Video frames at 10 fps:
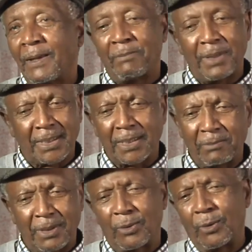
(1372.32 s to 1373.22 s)

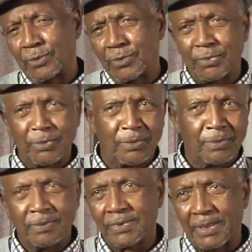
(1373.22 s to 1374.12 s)
making me go through
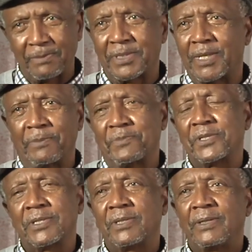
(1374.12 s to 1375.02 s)
some
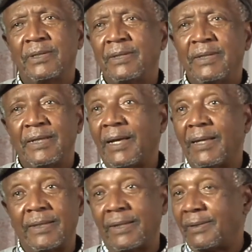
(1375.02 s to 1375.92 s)
steps.
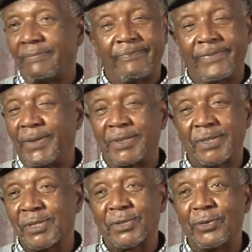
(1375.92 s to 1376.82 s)
And then
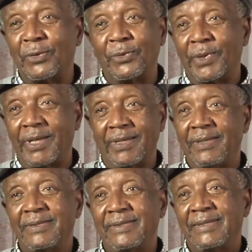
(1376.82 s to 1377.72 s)
there's just no way.
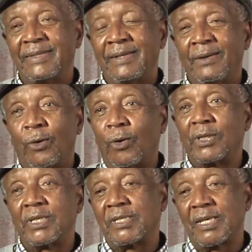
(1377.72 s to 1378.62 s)
All
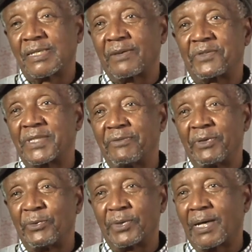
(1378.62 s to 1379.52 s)
these years I've
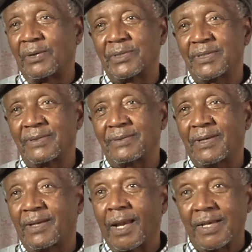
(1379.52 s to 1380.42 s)
driven without
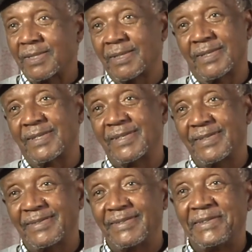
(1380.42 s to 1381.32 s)
glasses.
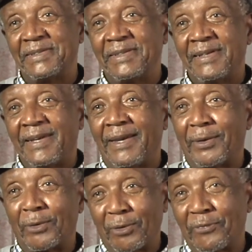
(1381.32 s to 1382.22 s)

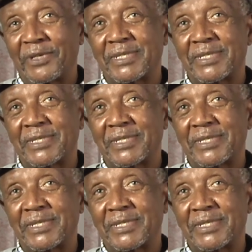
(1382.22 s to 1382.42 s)
And all of